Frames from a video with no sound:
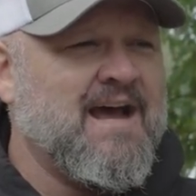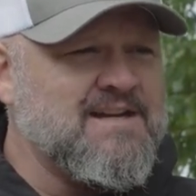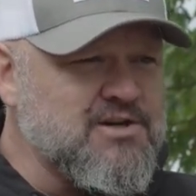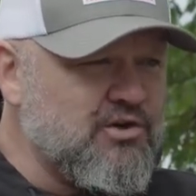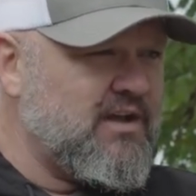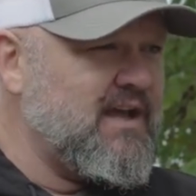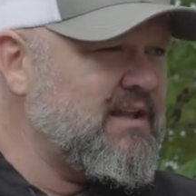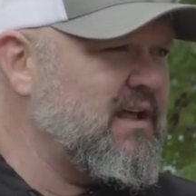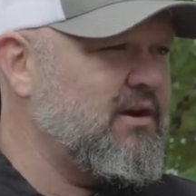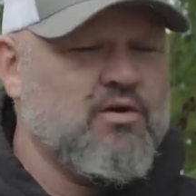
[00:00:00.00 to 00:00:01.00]
I turned the
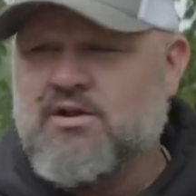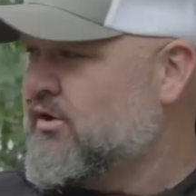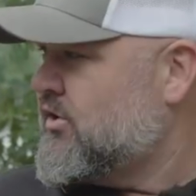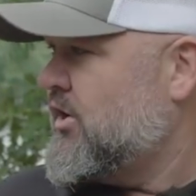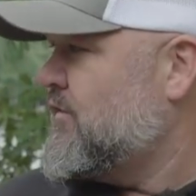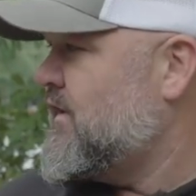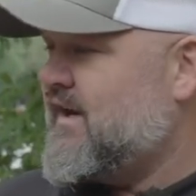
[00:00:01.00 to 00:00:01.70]
headlight on and look over,